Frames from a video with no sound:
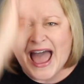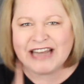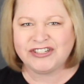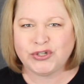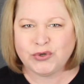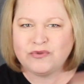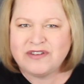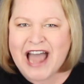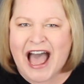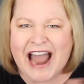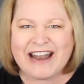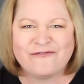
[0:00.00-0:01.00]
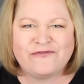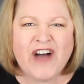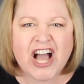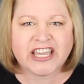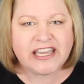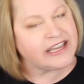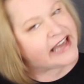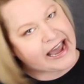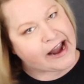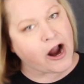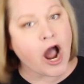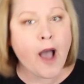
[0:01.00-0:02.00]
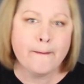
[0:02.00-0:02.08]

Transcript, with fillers: I do not fucking care,